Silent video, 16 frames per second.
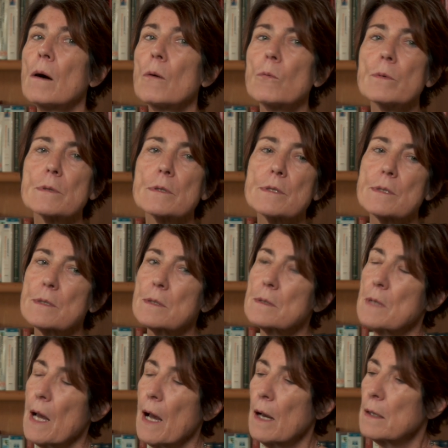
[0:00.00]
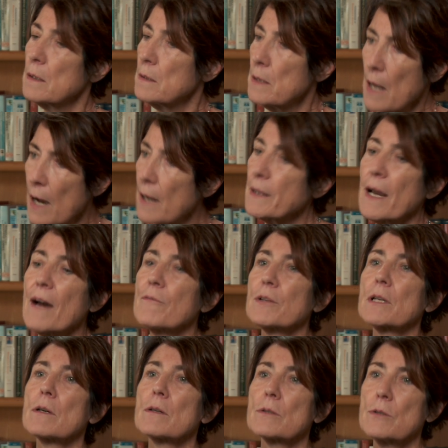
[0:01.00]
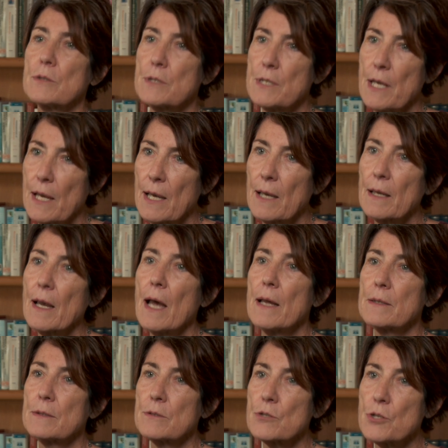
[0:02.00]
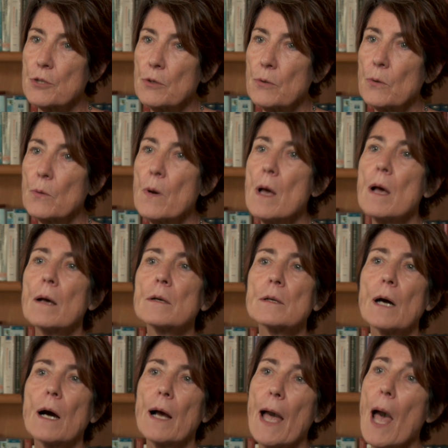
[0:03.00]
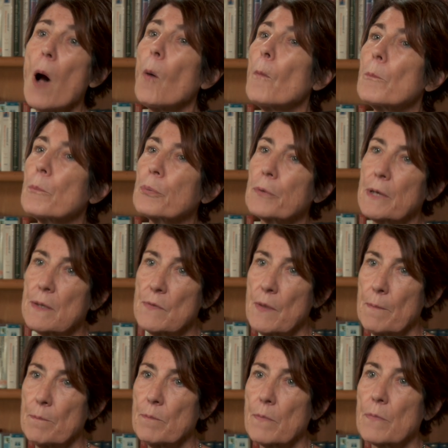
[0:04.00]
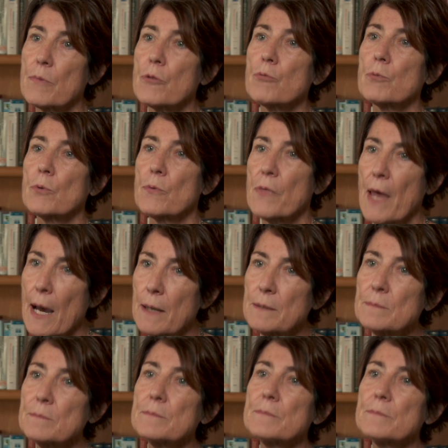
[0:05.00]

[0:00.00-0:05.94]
was not having a good day and to help bring them through that.